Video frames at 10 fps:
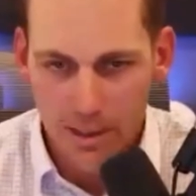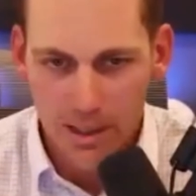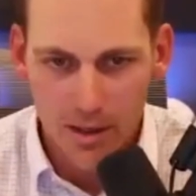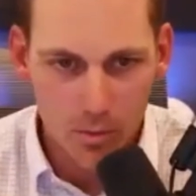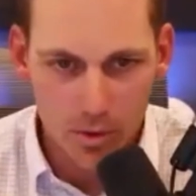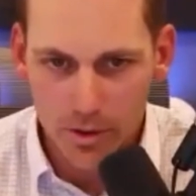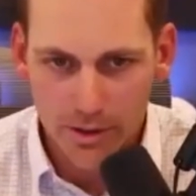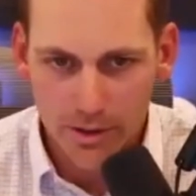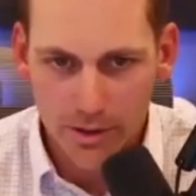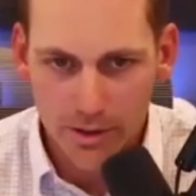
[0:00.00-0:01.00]
And we'll hook
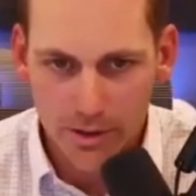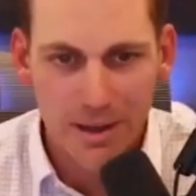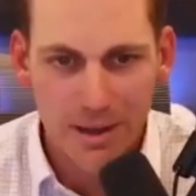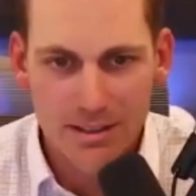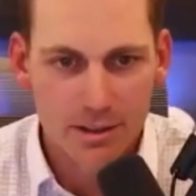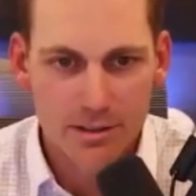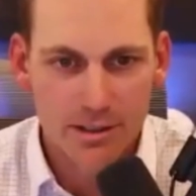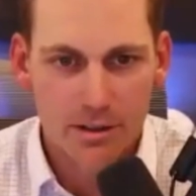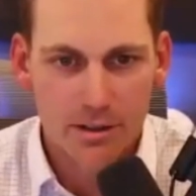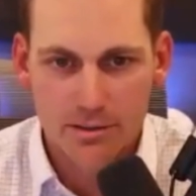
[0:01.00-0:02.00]
you up with the STR
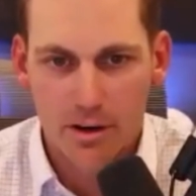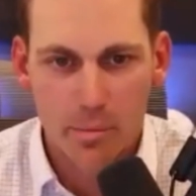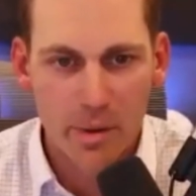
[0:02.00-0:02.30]
Secret Starter